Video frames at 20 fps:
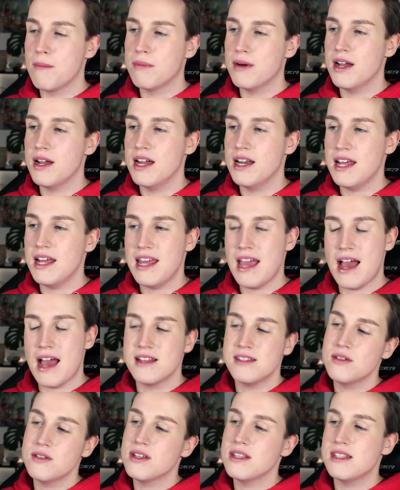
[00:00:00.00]
But yeah,
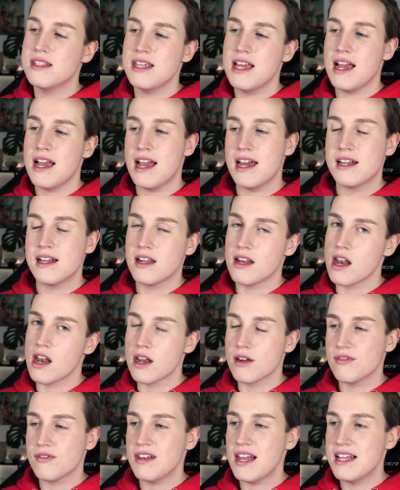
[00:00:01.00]
as you can see, I added a
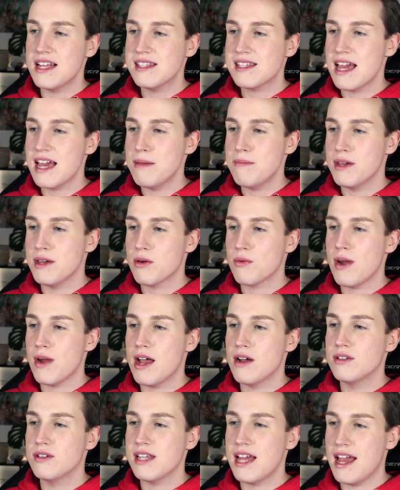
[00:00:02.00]
lot of landscaping
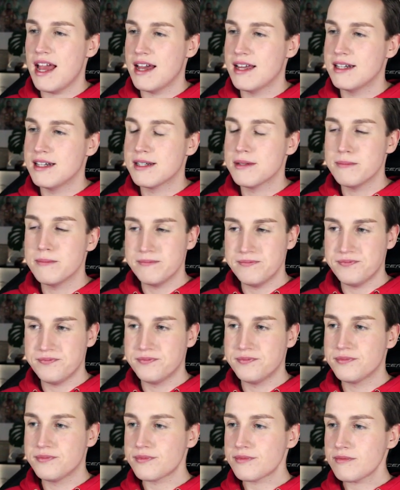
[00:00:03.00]
around, and
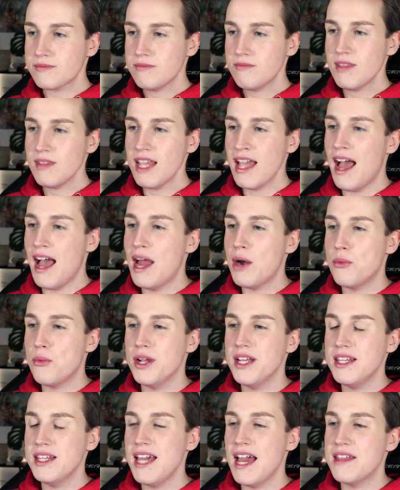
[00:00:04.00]
I
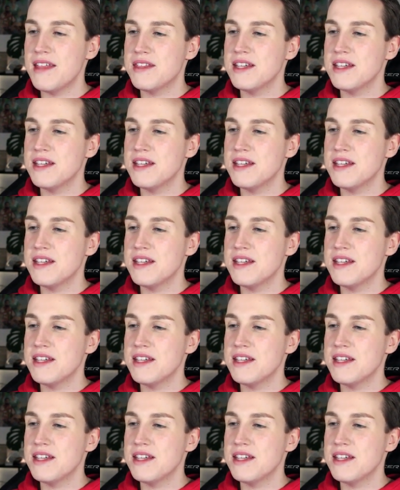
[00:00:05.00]
really, at